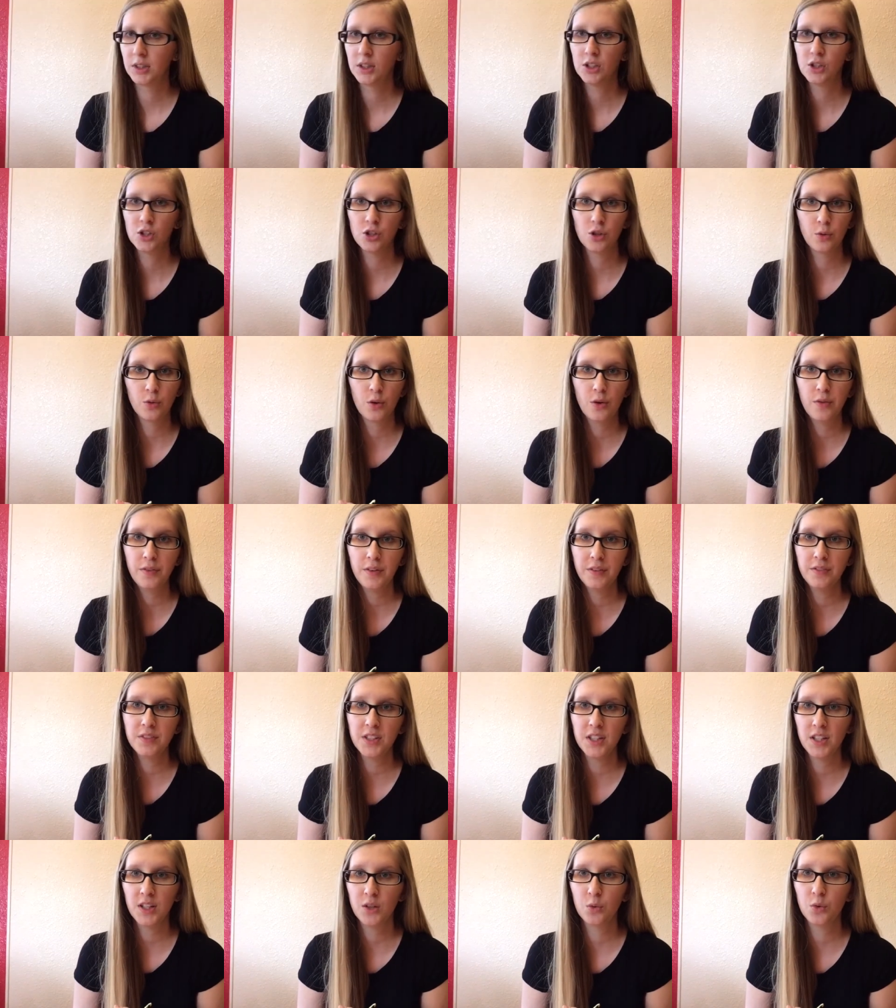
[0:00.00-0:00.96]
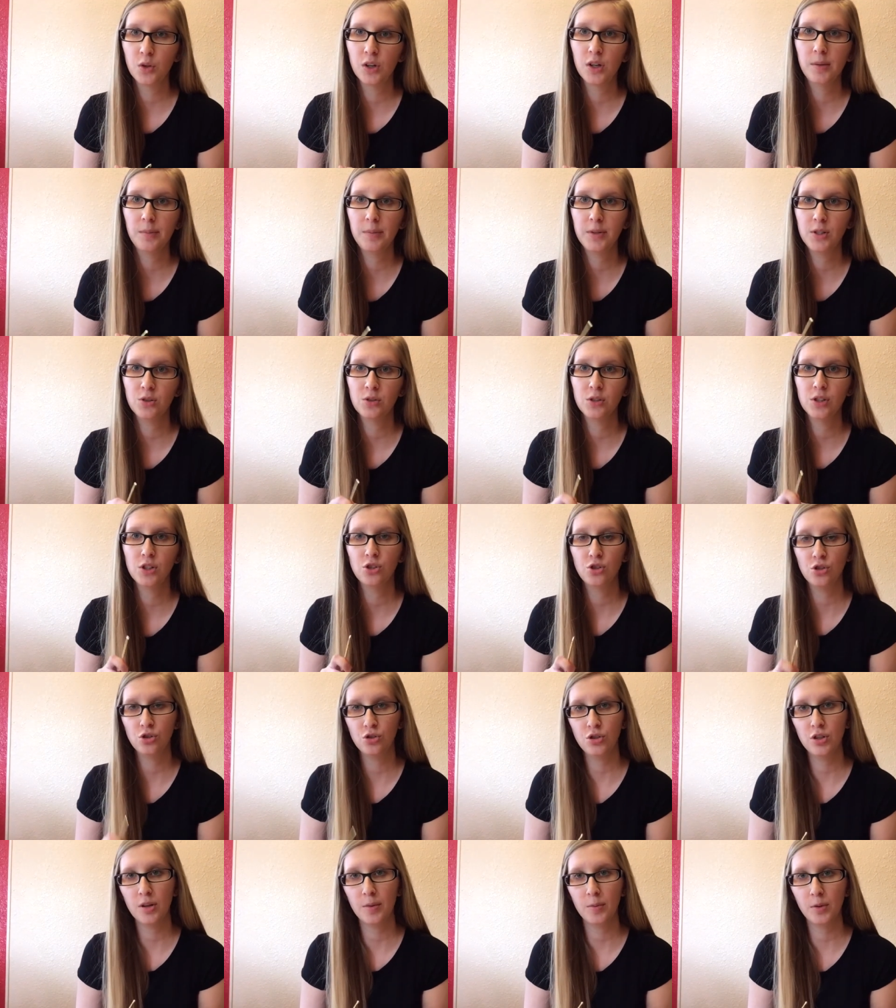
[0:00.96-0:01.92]
So row 15, we're gonna be doing
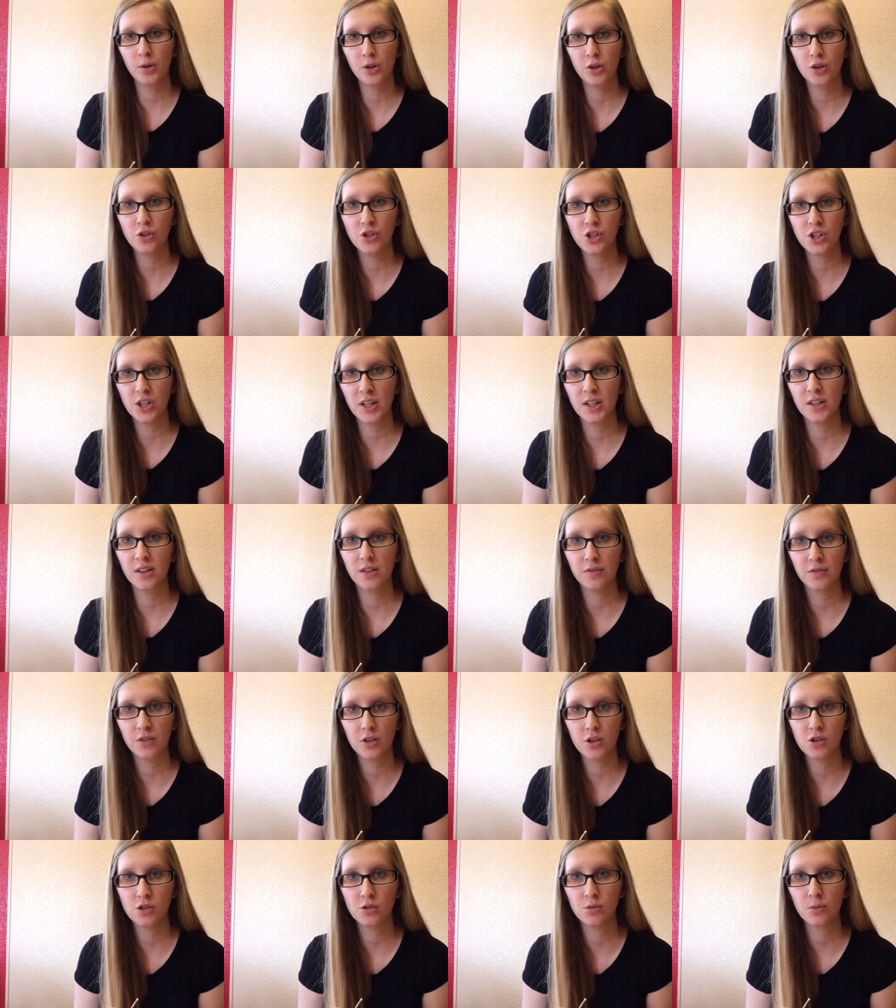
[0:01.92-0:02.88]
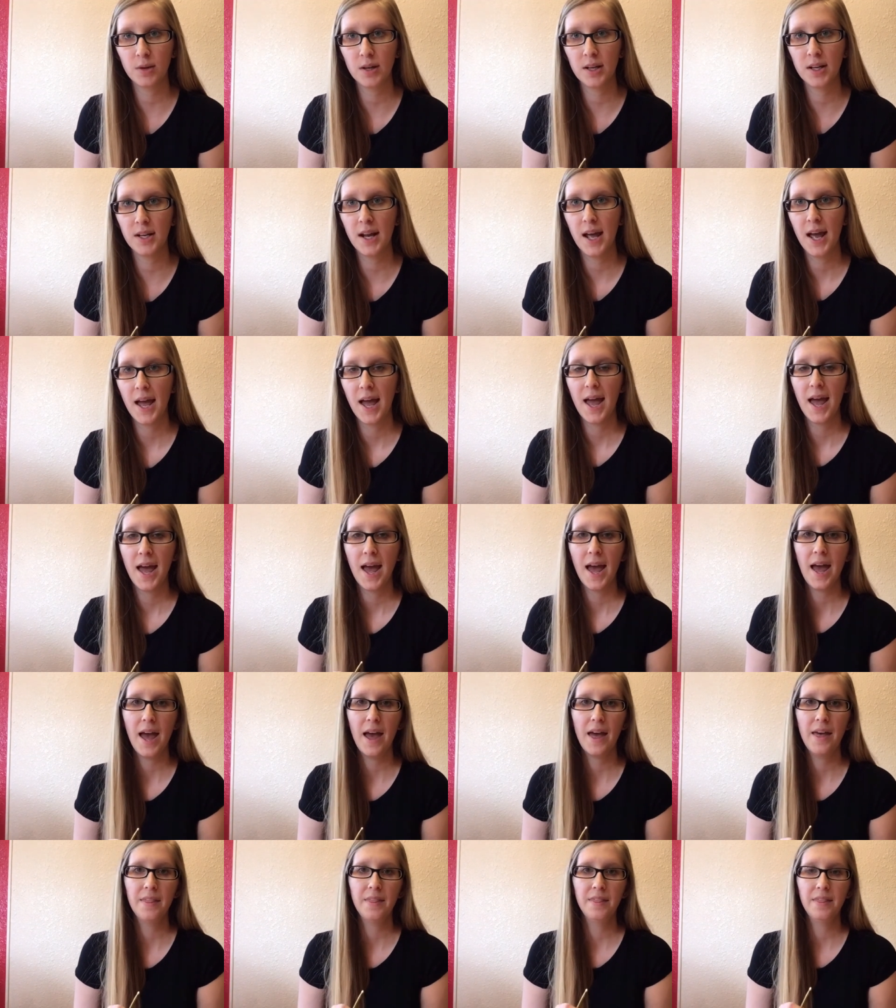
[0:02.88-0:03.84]
two double crochet in the first one,
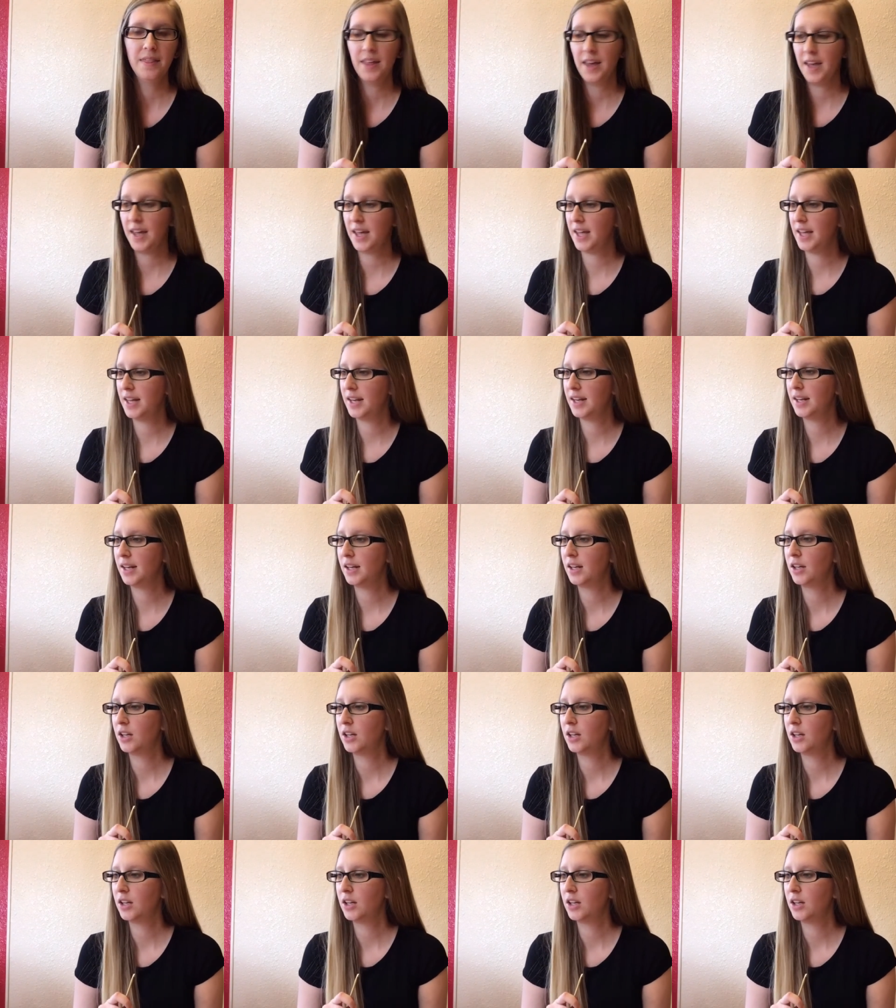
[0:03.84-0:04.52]
and then